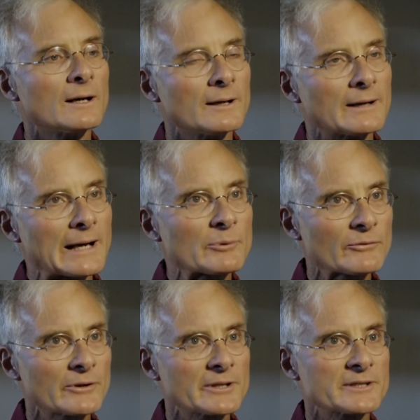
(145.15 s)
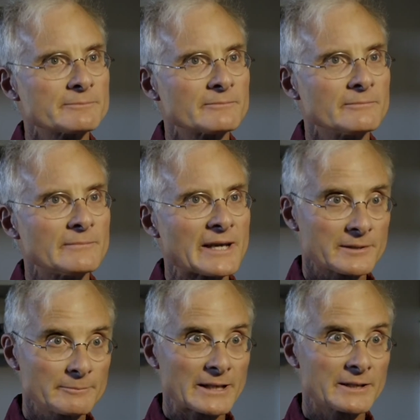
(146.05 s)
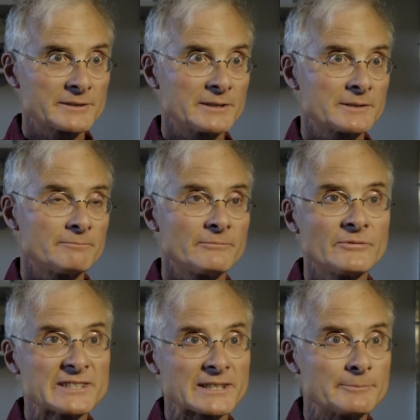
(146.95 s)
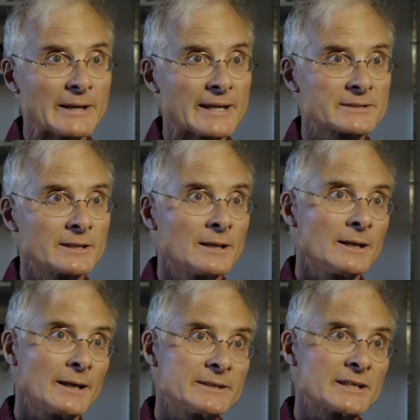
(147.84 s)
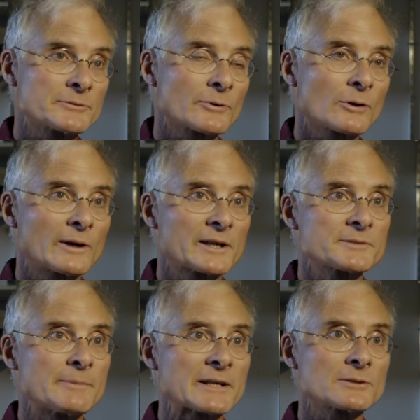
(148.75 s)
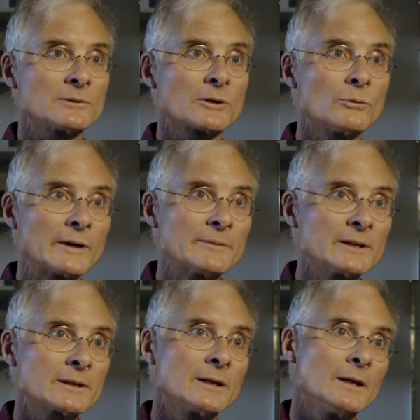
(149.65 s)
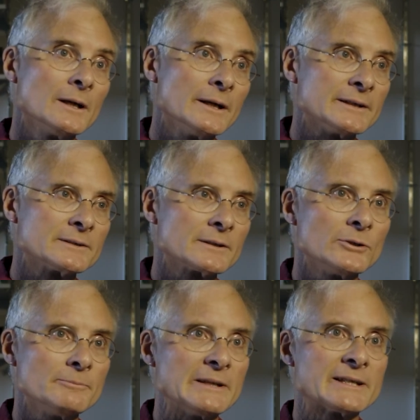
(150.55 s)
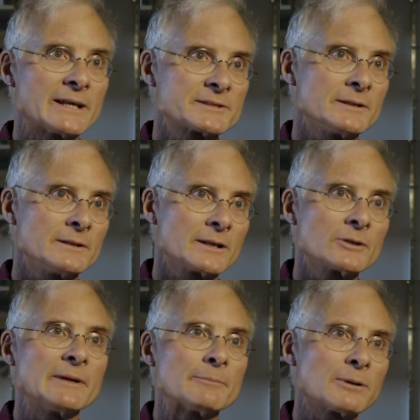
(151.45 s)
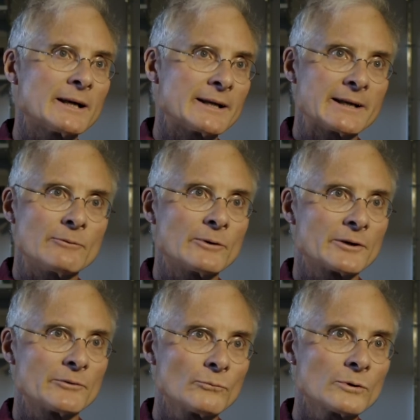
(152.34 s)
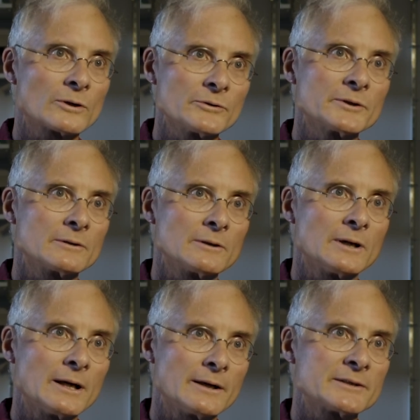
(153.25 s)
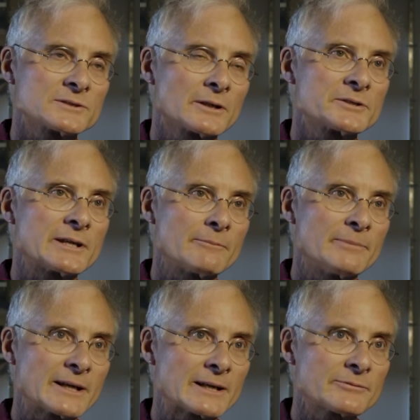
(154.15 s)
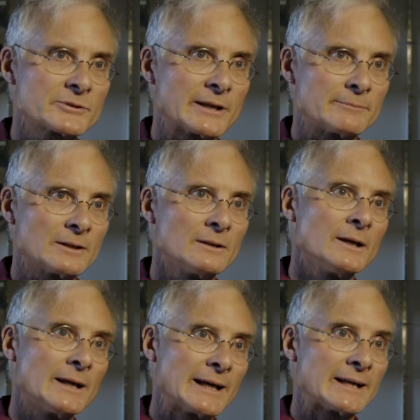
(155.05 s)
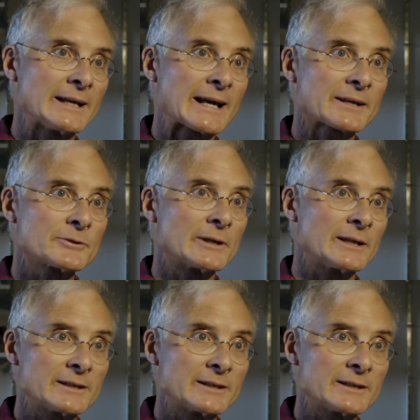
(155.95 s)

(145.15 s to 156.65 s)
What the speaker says: I prefer this method because it's physics-based. It doesn't require special equipment. It could be tested, it could be applied anywhere in the world as long as you have a big enough treadmill and an accurate